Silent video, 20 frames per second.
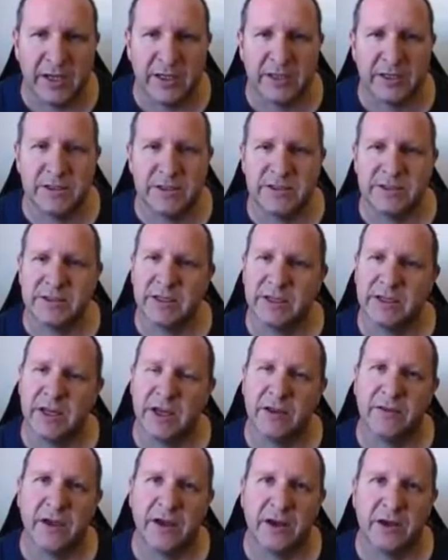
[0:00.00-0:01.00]
You can see
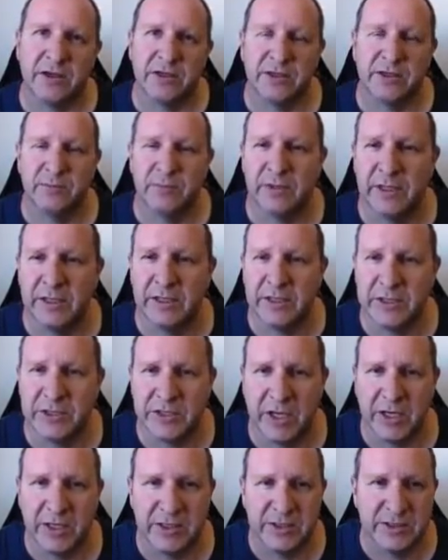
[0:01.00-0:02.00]
now that completely
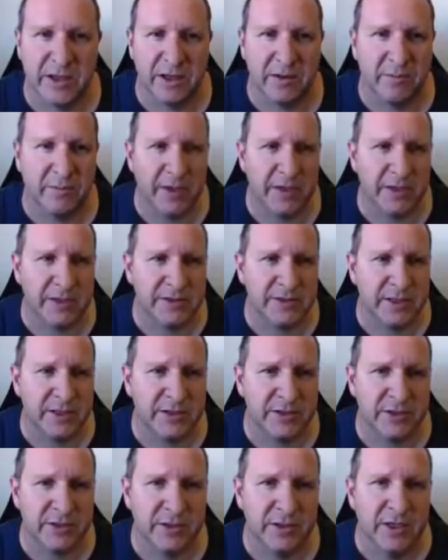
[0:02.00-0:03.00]
changed that banner
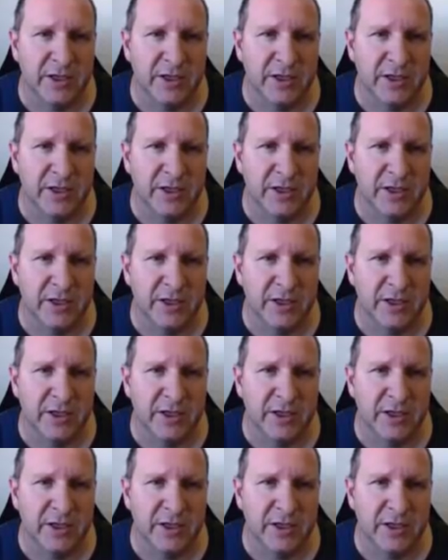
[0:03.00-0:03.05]
section.